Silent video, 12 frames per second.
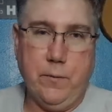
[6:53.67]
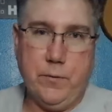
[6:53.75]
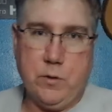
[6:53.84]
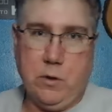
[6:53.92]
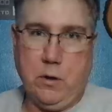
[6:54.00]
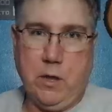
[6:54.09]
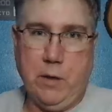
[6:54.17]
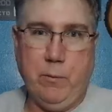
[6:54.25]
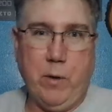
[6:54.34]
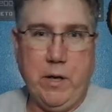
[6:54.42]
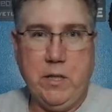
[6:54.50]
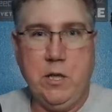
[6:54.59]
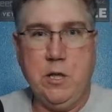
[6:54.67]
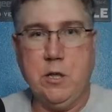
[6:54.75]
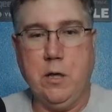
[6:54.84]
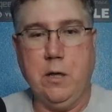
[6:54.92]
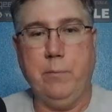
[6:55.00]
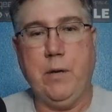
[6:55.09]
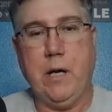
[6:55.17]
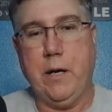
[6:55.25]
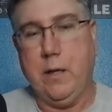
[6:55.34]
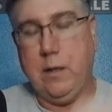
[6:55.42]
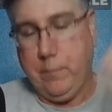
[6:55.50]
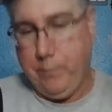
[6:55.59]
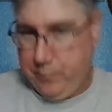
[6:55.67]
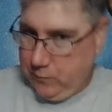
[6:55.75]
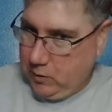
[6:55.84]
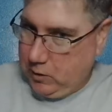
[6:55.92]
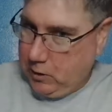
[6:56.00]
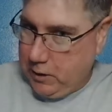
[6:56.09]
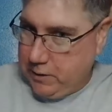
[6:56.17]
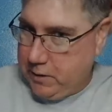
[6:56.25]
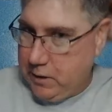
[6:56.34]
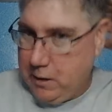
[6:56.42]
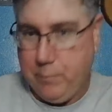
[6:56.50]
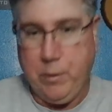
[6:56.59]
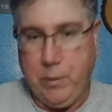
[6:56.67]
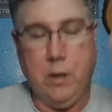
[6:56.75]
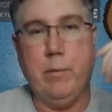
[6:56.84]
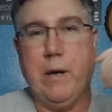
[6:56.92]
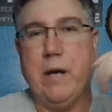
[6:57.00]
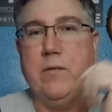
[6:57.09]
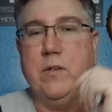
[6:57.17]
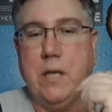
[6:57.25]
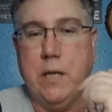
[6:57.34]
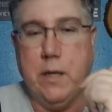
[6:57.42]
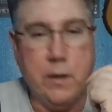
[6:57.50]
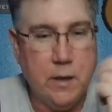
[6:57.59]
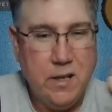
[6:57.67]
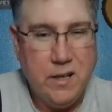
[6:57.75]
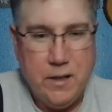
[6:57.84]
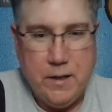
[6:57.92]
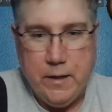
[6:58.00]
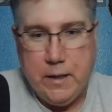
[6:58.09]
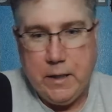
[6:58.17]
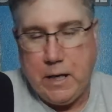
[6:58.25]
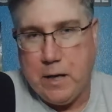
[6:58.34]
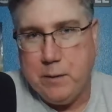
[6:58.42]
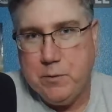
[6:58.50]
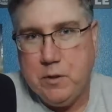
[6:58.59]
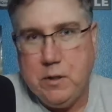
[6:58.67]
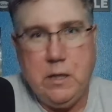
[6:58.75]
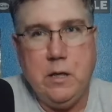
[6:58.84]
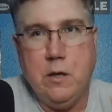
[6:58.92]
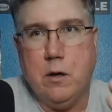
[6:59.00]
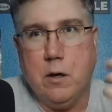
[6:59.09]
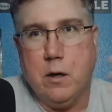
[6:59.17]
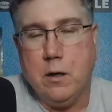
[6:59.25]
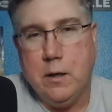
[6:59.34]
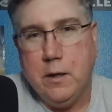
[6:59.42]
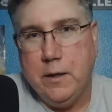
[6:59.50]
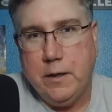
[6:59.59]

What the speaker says: So I cut my white t-shirt up, got it up, gauzed it up, put it on the back of his head, got him to the ER,